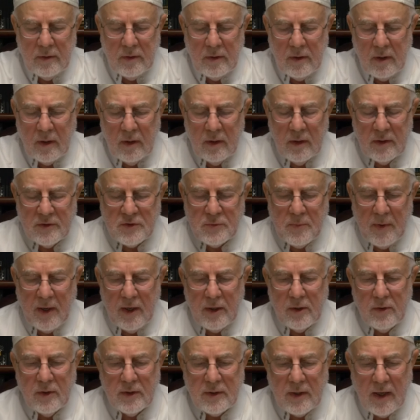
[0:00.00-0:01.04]
Allah
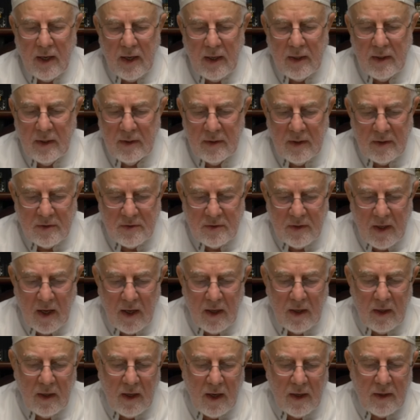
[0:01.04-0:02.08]
subhanahu wa ta'ala does
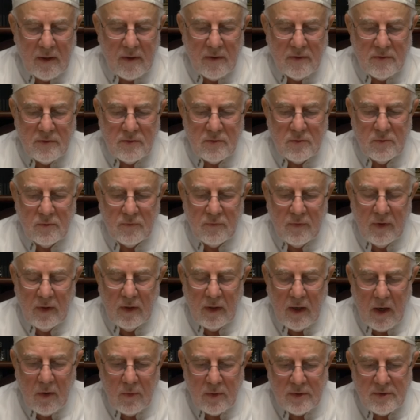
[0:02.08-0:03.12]
not like us to
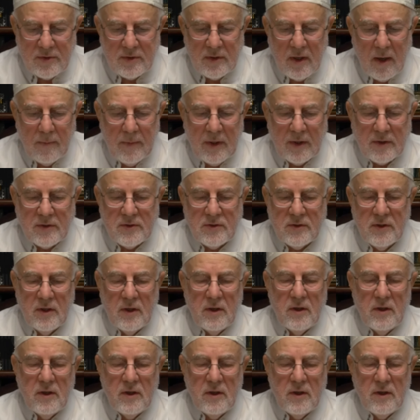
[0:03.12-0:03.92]
fill our stomachs.